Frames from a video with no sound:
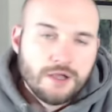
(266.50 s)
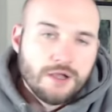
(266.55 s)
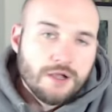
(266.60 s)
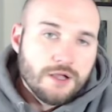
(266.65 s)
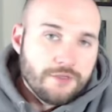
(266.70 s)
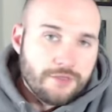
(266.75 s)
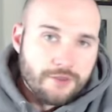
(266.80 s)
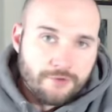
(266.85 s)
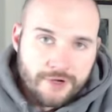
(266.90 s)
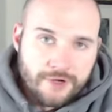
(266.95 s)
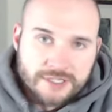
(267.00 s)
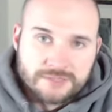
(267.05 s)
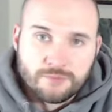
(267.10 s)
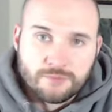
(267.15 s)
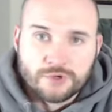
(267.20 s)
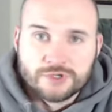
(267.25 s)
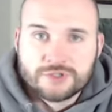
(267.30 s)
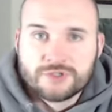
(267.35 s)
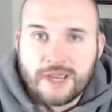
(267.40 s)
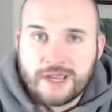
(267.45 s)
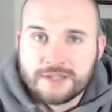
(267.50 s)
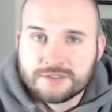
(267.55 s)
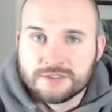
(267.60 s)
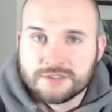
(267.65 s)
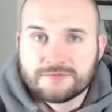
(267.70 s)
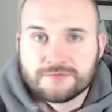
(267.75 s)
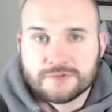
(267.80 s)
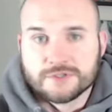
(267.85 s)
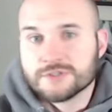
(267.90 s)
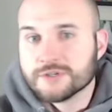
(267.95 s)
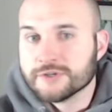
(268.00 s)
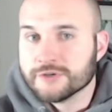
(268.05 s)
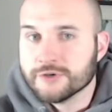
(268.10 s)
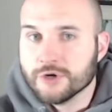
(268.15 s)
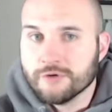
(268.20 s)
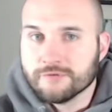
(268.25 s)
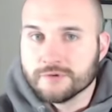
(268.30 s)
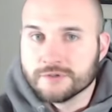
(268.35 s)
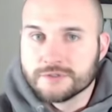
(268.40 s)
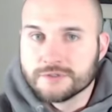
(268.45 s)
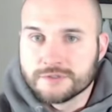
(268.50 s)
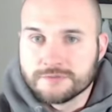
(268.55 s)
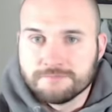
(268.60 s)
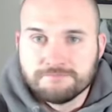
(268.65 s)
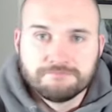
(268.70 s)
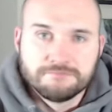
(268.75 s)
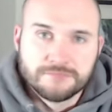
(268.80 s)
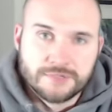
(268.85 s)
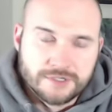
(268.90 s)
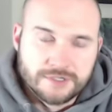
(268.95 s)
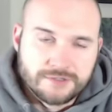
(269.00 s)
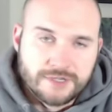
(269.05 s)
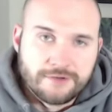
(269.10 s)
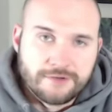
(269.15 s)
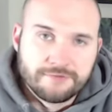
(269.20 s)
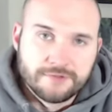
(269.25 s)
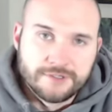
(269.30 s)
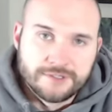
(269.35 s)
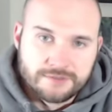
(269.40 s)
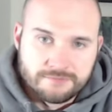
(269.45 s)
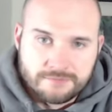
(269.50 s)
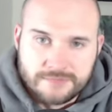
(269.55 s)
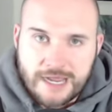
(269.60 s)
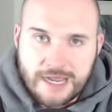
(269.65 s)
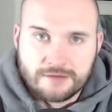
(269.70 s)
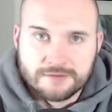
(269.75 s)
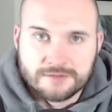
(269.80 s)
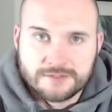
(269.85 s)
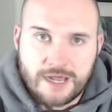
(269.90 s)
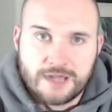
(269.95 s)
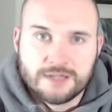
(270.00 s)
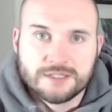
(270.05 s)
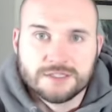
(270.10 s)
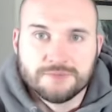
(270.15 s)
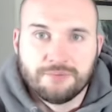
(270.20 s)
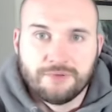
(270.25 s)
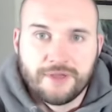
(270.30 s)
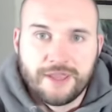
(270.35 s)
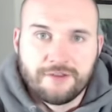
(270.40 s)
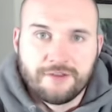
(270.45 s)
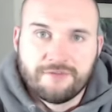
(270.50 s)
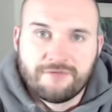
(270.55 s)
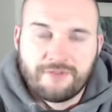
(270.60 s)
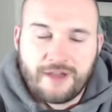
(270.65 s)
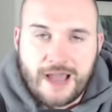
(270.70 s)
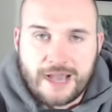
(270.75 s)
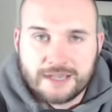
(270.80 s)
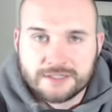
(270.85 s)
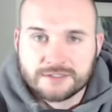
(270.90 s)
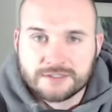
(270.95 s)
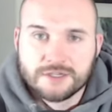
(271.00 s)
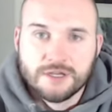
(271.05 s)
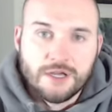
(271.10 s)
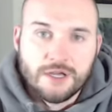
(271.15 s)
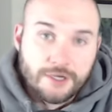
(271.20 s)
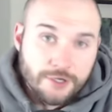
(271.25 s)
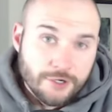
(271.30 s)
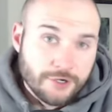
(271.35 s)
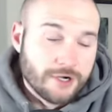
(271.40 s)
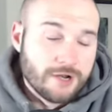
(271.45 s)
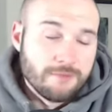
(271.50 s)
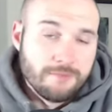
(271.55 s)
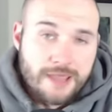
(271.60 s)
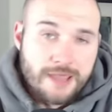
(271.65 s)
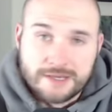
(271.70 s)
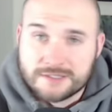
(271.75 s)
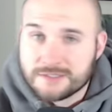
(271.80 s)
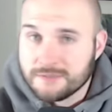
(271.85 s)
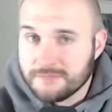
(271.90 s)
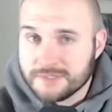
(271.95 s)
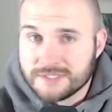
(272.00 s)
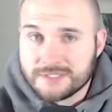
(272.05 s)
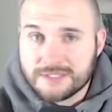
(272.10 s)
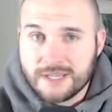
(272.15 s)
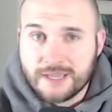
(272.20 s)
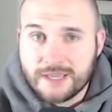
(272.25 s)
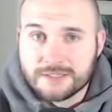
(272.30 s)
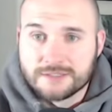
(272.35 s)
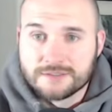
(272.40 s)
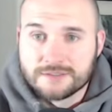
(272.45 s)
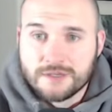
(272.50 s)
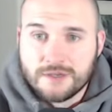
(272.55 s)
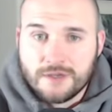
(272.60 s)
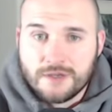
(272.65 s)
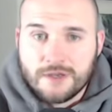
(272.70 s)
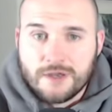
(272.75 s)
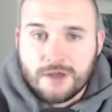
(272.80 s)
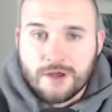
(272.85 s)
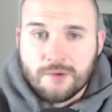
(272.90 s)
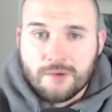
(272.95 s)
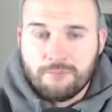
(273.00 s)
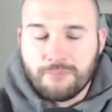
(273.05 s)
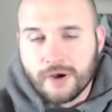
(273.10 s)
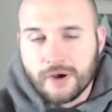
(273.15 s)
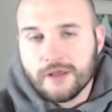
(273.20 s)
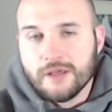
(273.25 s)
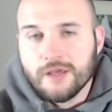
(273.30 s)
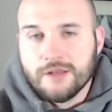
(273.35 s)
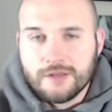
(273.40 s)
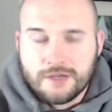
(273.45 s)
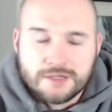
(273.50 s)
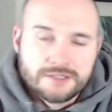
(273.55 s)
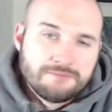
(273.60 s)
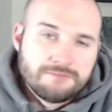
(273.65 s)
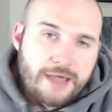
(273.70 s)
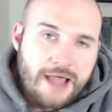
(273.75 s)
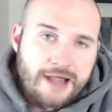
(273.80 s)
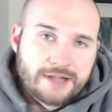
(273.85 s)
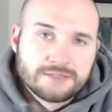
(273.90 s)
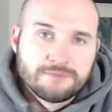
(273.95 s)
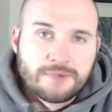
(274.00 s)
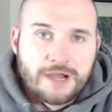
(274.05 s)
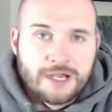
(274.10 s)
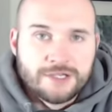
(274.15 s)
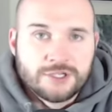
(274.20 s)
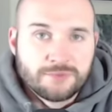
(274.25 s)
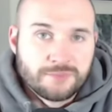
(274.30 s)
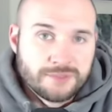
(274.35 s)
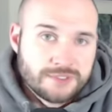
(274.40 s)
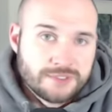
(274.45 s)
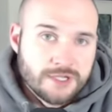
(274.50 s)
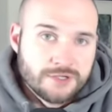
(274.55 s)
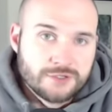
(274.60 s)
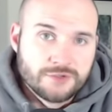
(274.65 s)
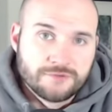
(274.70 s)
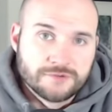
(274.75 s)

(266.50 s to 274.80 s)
There is more chances for turnovers. There's definitely some downsides to playing fast. You're going to make some mistakes, but it does maximize your potential for